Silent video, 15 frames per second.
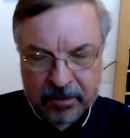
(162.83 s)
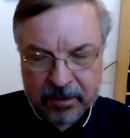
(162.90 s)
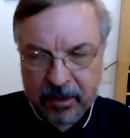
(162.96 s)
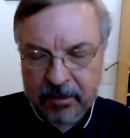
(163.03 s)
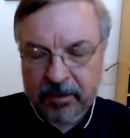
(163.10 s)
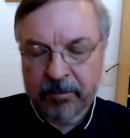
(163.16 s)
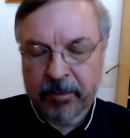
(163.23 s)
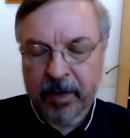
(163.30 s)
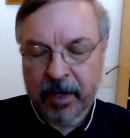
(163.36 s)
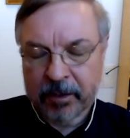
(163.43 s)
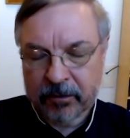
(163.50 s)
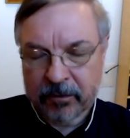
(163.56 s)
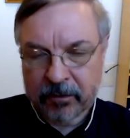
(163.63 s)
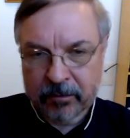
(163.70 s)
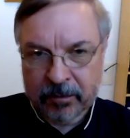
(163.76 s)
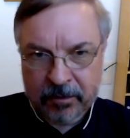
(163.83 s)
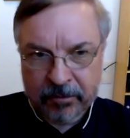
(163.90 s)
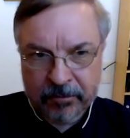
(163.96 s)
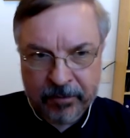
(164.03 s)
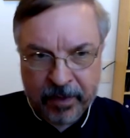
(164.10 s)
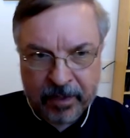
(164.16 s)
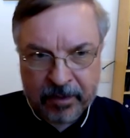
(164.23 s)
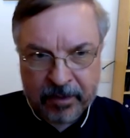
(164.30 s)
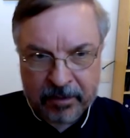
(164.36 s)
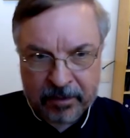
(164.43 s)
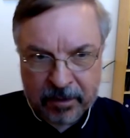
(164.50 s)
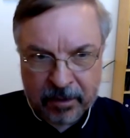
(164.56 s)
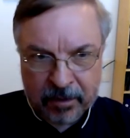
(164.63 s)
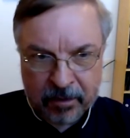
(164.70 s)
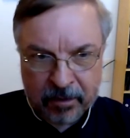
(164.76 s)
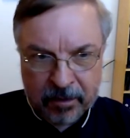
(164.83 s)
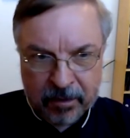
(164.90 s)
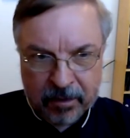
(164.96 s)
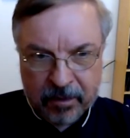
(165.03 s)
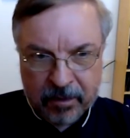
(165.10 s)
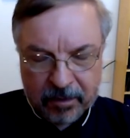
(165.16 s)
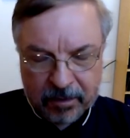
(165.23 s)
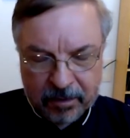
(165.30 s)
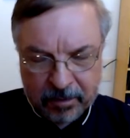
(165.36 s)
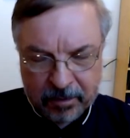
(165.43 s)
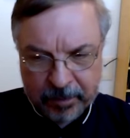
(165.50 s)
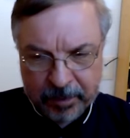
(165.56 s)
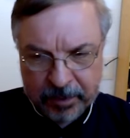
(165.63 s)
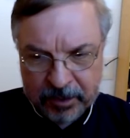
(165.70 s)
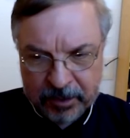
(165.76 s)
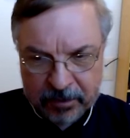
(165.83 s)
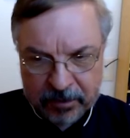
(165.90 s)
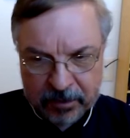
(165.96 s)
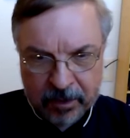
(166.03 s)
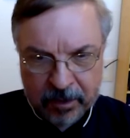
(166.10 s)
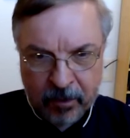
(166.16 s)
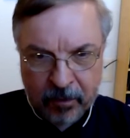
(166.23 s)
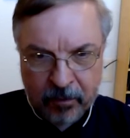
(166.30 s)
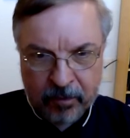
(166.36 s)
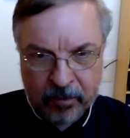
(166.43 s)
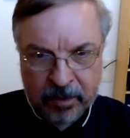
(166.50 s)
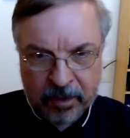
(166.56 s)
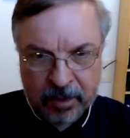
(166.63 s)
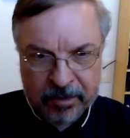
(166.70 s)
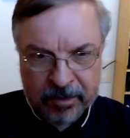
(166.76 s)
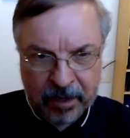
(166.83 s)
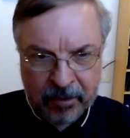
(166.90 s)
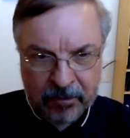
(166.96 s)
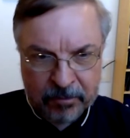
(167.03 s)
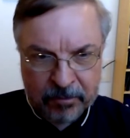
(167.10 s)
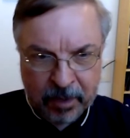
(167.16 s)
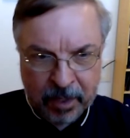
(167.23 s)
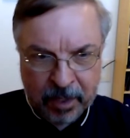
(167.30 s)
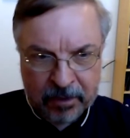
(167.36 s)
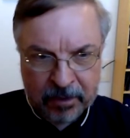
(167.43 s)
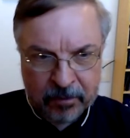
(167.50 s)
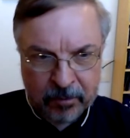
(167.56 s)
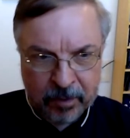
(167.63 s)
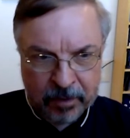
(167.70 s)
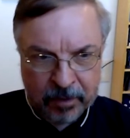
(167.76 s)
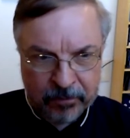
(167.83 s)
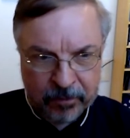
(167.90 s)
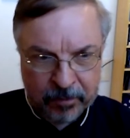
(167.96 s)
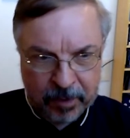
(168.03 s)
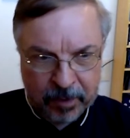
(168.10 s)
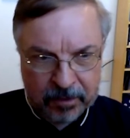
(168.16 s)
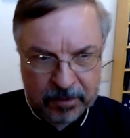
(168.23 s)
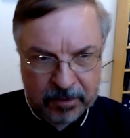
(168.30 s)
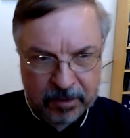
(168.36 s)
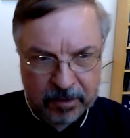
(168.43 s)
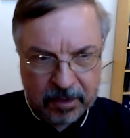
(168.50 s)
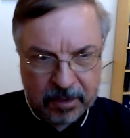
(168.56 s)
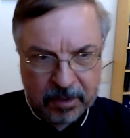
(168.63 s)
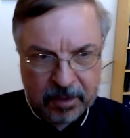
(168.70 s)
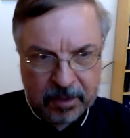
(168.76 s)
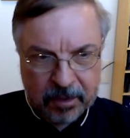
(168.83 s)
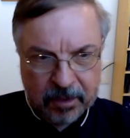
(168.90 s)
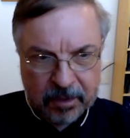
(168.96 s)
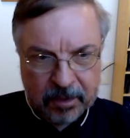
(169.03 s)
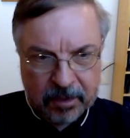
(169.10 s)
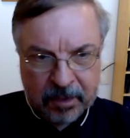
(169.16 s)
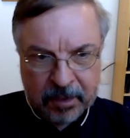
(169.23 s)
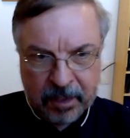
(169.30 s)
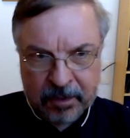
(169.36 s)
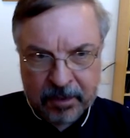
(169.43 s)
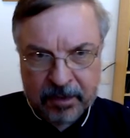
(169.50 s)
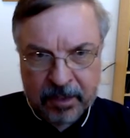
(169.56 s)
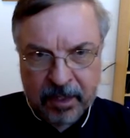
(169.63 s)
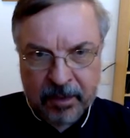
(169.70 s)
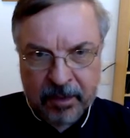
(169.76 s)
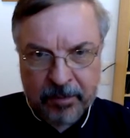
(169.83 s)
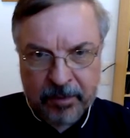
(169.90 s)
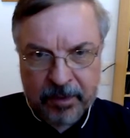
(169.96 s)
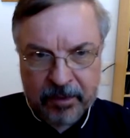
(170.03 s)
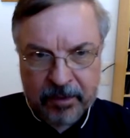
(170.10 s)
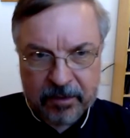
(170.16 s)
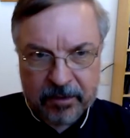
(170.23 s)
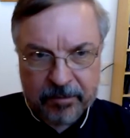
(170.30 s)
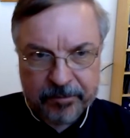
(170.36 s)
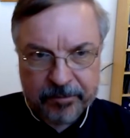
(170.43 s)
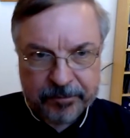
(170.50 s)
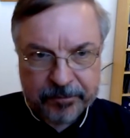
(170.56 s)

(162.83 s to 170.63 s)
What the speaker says: This has in part to do with the fact that there are patients that are over 1,000 miles away from us. Next slide, please.